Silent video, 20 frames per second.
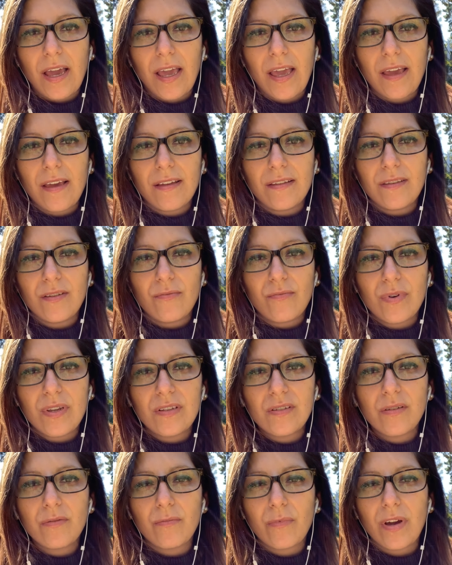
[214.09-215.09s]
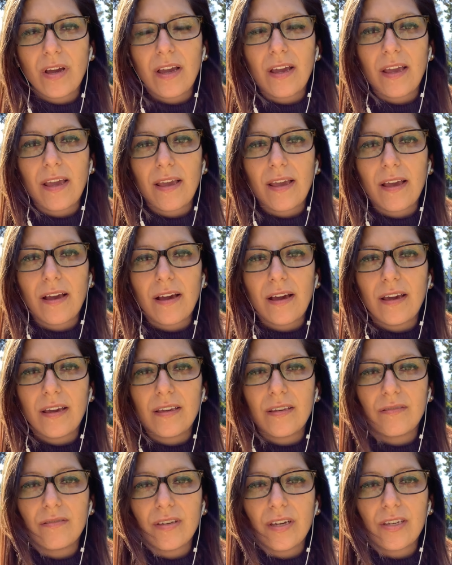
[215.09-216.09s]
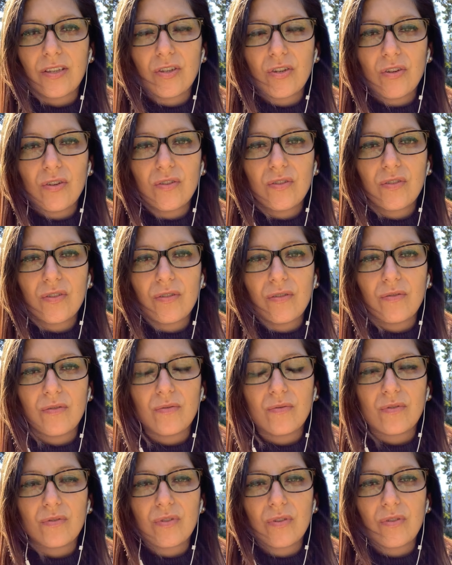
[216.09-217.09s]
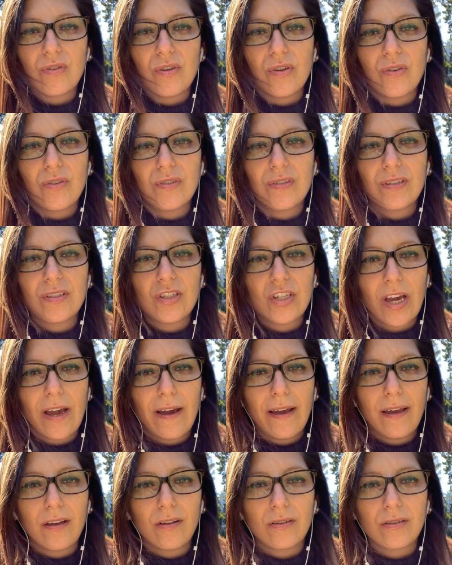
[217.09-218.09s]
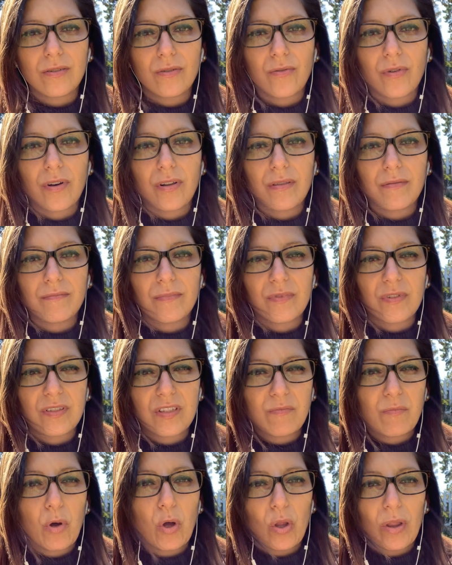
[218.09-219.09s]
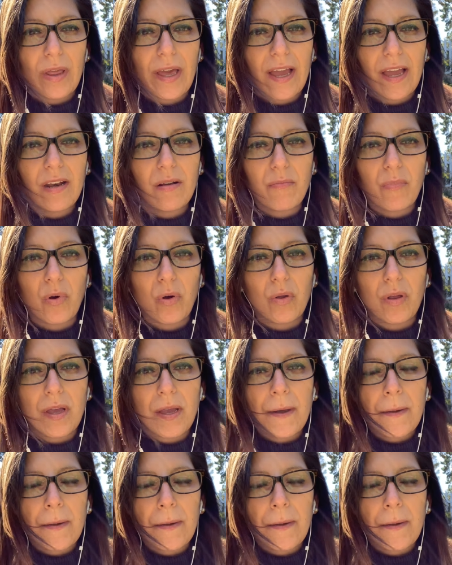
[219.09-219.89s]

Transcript: And the reason why I choose to use a child or a small animal,